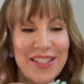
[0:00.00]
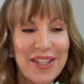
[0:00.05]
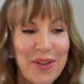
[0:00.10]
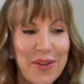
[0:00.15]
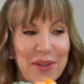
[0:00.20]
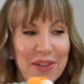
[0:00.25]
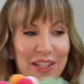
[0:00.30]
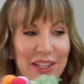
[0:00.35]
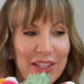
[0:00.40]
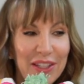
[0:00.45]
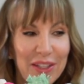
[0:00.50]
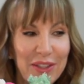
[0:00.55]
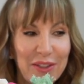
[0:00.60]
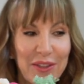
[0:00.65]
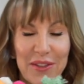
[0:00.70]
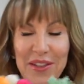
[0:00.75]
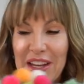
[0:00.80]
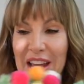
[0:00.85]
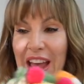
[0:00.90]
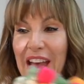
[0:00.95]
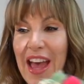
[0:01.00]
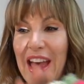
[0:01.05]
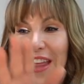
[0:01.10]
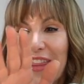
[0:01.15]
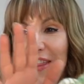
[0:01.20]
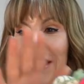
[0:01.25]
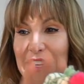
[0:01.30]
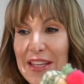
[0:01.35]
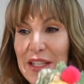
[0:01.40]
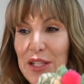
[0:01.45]
so cute.
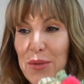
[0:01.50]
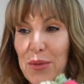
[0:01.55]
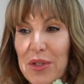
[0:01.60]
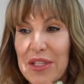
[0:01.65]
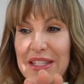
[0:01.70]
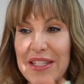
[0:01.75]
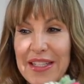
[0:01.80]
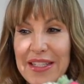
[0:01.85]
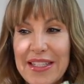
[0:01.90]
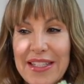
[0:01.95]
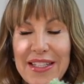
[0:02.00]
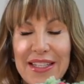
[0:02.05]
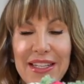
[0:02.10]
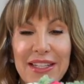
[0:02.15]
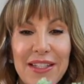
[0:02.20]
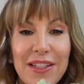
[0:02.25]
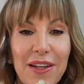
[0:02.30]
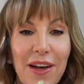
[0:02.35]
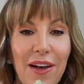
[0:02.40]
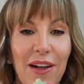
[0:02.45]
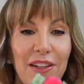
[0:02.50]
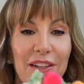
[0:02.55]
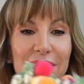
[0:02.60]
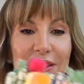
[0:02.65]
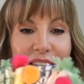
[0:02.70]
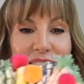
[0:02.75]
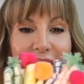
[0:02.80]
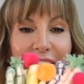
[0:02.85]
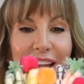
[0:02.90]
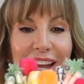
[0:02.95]
These were
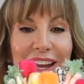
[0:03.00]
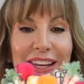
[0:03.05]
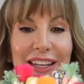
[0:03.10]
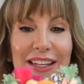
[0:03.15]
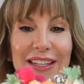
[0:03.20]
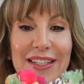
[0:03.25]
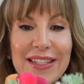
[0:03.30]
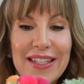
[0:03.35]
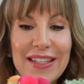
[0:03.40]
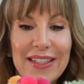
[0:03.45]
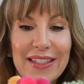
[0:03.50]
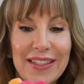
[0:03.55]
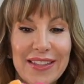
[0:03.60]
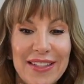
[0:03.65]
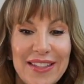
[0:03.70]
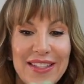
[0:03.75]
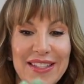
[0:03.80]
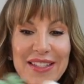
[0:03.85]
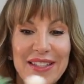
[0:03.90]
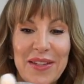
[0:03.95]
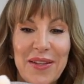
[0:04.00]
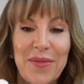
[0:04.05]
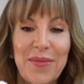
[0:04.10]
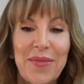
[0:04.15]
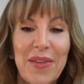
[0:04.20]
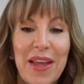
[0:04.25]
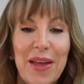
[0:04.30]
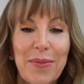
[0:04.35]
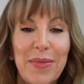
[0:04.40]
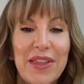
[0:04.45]
$16.80.
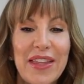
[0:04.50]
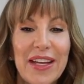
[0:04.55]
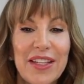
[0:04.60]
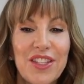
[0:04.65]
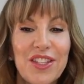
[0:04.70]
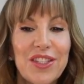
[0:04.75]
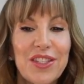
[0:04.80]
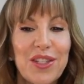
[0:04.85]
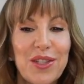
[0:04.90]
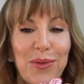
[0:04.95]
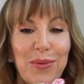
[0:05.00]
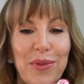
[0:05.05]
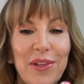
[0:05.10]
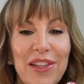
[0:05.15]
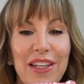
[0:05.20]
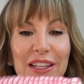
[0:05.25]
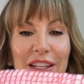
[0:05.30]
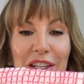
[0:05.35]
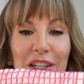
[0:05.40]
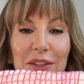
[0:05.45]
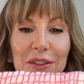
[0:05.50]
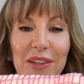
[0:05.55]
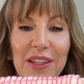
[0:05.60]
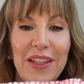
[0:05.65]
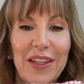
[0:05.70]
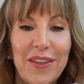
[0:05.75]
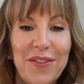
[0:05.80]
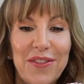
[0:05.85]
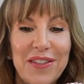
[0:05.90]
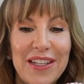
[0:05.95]
But that's just a really cute
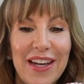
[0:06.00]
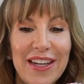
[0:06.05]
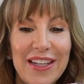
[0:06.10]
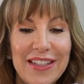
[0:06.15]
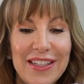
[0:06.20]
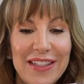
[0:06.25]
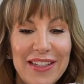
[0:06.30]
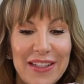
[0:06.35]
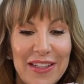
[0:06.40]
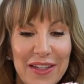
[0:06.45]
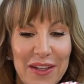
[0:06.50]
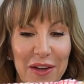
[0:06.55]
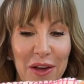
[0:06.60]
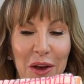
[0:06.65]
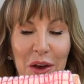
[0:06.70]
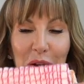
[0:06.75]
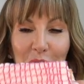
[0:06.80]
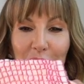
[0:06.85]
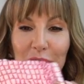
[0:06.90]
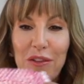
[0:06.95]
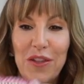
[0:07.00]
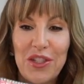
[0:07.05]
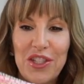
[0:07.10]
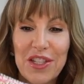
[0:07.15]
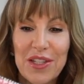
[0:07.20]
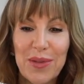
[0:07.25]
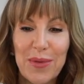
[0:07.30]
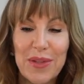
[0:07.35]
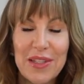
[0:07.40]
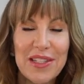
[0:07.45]
gift idea, or if you
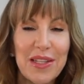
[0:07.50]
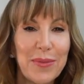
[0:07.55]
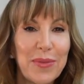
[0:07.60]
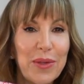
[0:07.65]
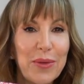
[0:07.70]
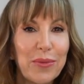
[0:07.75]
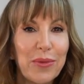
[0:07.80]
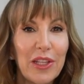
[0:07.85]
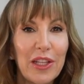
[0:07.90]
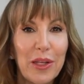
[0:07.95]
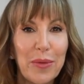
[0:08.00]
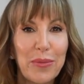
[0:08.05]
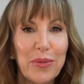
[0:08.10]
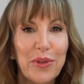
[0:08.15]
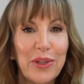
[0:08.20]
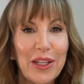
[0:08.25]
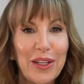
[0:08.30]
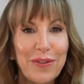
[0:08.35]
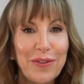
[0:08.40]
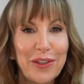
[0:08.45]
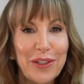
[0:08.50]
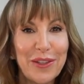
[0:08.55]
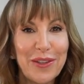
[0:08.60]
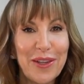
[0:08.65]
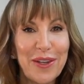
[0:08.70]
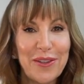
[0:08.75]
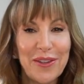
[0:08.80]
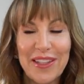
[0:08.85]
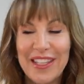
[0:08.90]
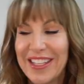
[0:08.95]
just want something really pretty for
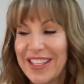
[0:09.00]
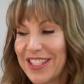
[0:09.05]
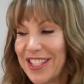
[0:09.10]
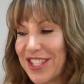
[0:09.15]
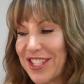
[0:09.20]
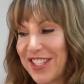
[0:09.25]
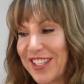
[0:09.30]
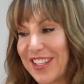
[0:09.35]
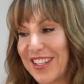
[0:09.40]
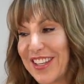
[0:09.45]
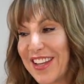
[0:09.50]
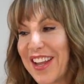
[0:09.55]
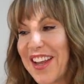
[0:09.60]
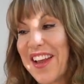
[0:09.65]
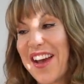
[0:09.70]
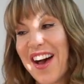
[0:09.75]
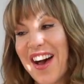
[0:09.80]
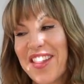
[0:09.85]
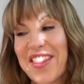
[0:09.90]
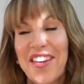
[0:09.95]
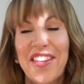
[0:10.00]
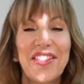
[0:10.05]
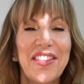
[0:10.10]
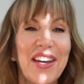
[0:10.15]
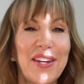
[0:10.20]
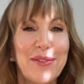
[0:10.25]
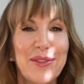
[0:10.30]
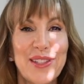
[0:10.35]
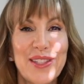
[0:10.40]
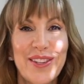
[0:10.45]
your own kitchen, I thought
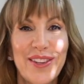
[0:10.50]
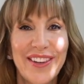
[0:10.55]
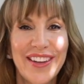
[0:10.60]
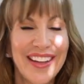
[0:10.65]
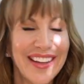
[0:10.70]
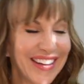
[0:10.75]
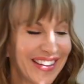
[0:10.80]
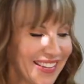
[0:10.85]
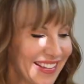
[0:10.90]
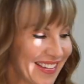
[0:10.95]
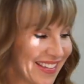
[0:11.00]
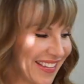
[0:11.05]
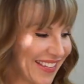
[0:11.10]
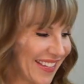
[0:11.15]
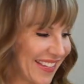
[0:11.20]
that was great.